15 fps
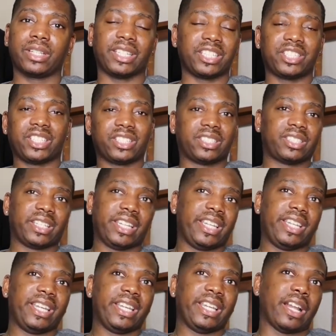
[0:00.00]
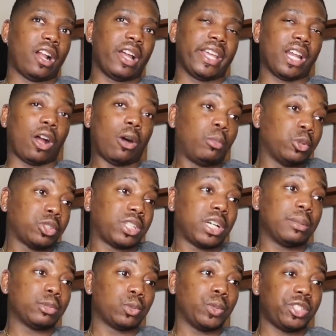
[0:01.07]
That's just, it almost
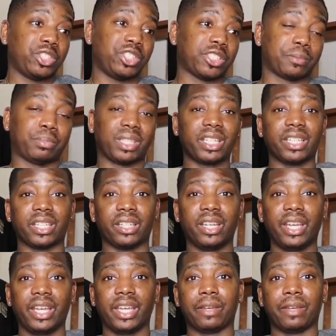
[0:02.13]
comes with just playing.